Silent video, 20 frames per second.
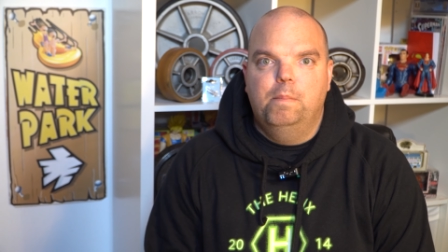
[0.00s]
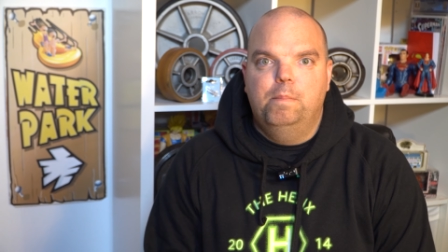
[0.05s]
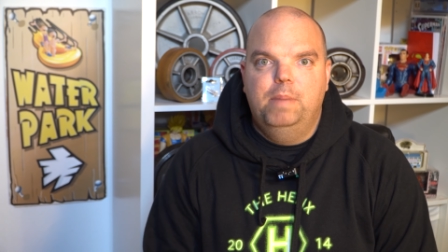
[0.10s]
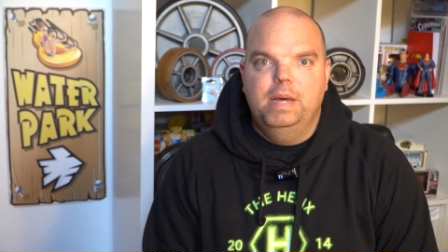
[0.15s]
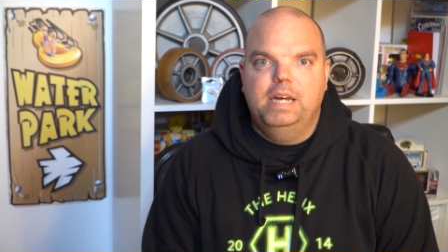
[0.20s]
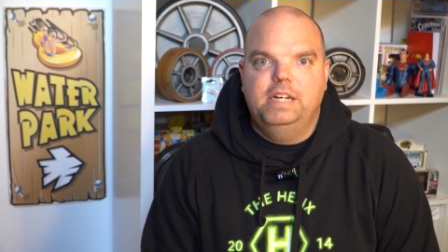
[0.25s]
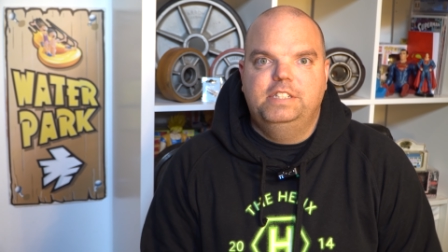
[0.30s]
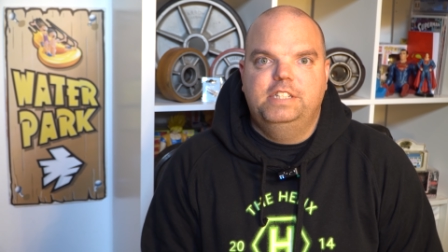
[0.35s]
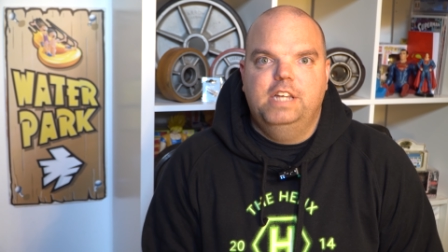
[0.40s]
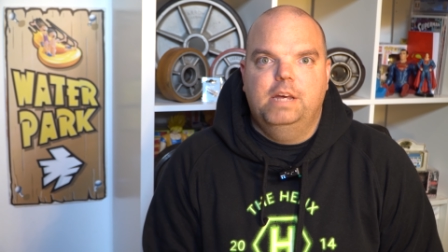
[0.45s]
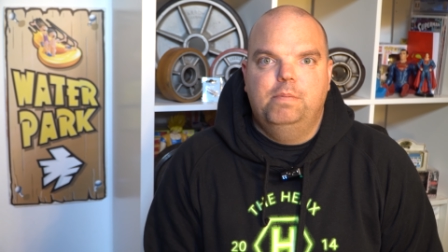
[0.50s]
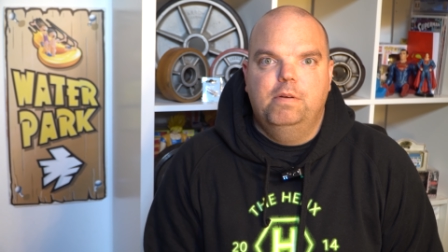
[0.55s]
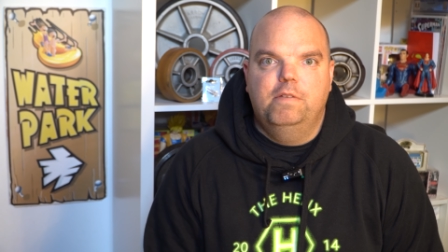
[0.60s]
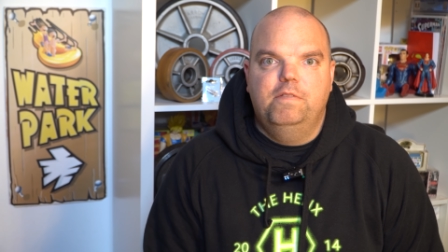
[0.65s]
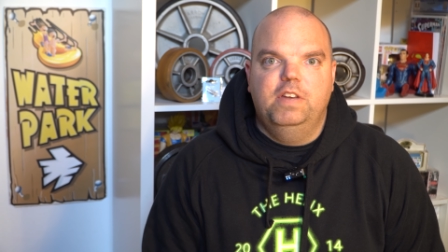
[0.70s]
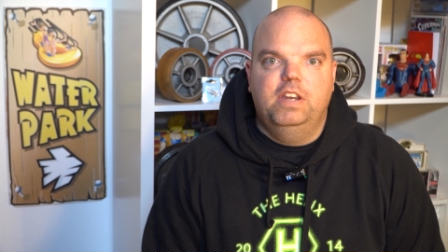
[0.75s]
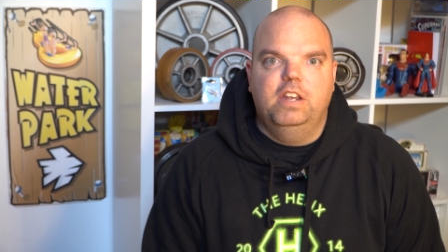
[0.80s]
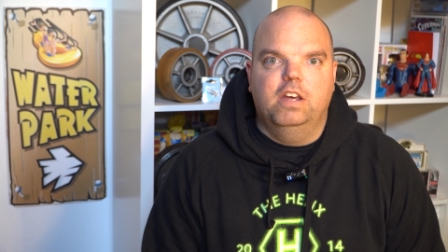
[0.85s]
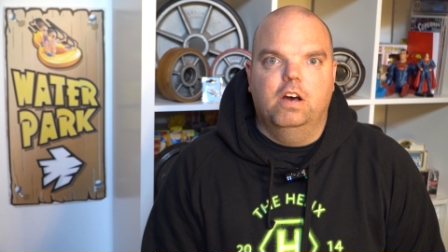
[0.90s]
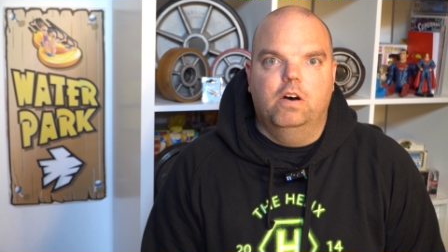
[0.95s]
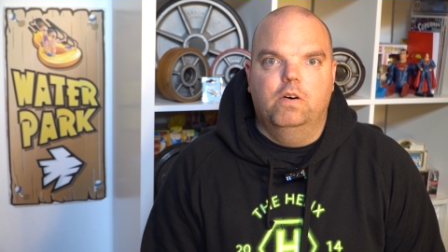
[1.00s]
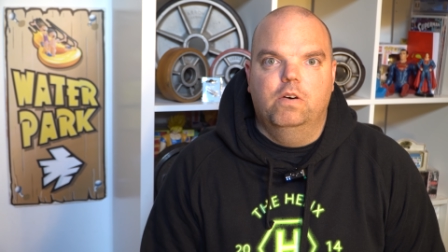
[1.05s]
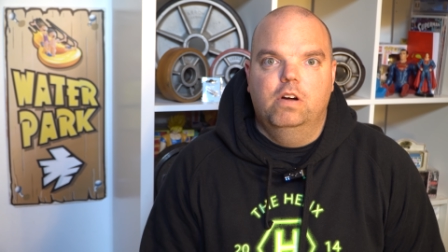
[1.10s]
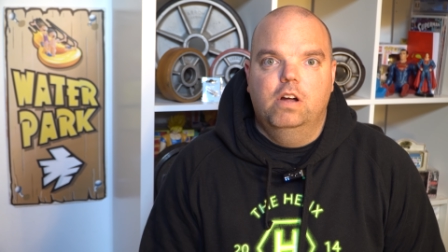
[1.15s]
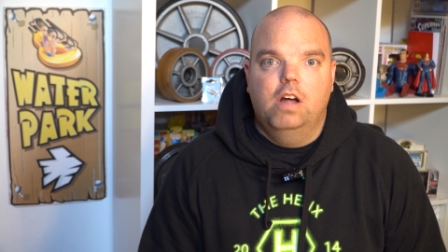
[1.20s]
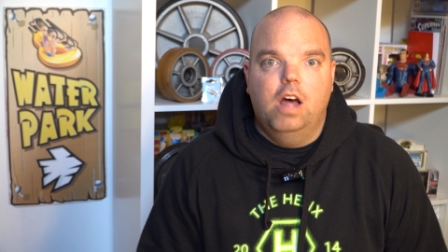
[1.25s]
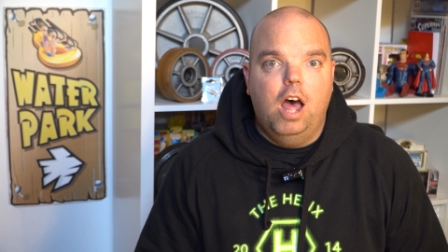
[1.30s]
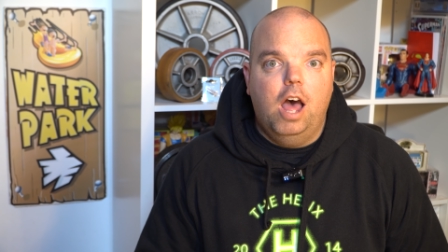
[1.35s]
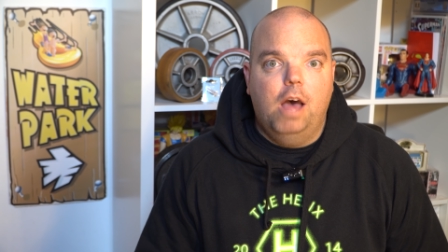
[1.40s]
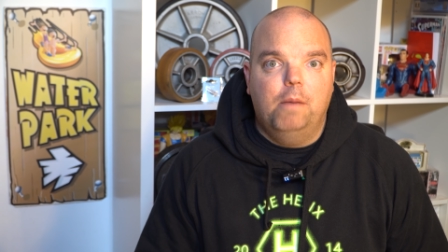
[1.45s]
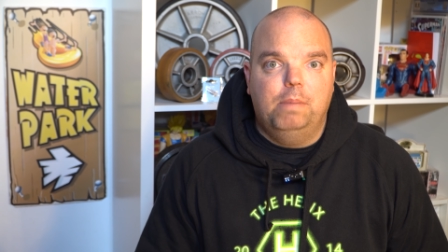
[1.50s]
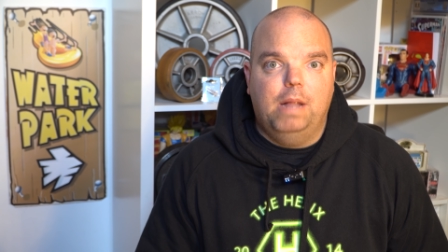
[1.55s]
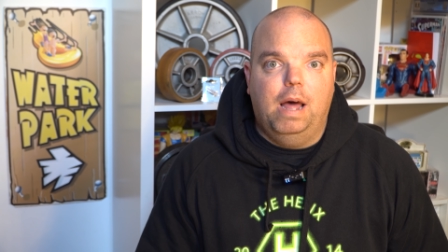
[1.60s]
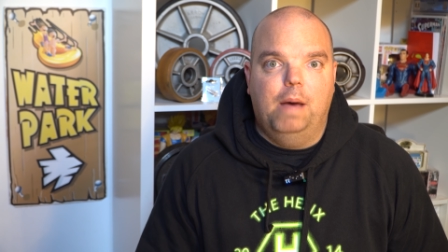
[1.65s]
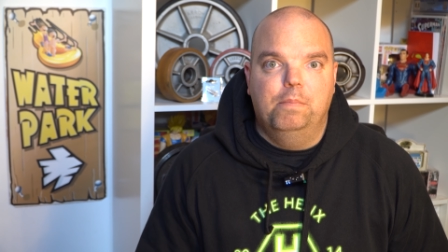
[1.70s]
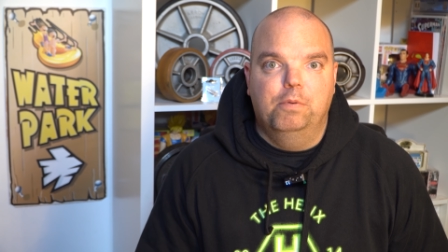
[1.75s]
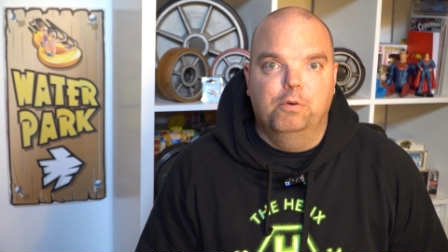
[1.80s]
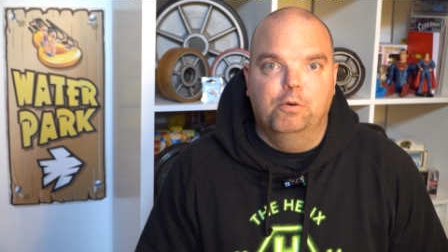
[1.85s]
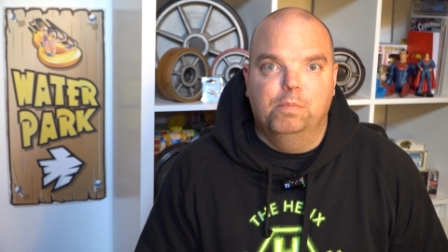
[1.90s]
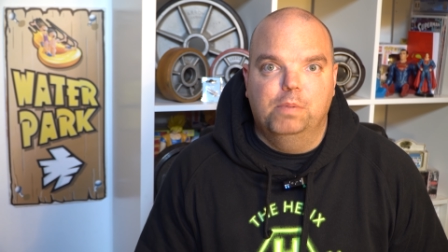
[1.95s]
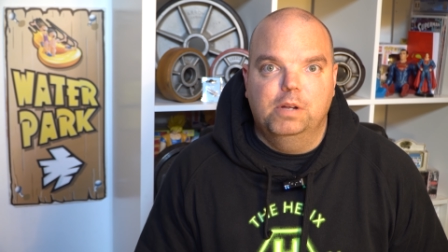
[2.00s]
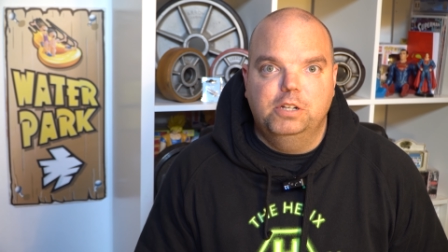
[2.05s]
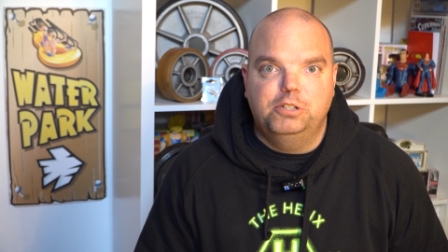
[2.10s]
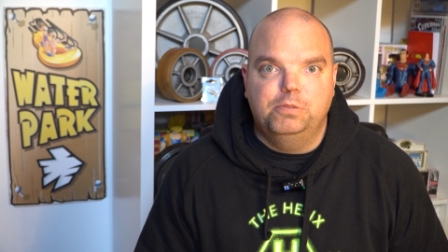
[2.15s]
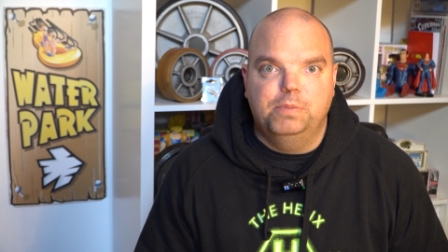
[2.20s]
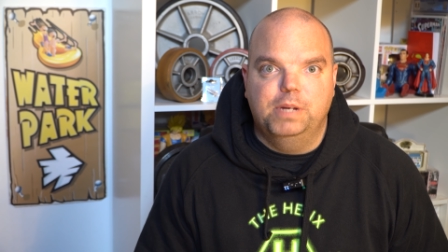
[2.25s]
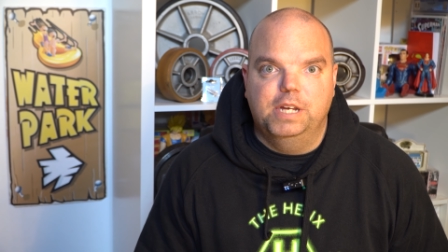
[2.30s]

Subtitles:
Big Dipper video at Blackpool Pleasure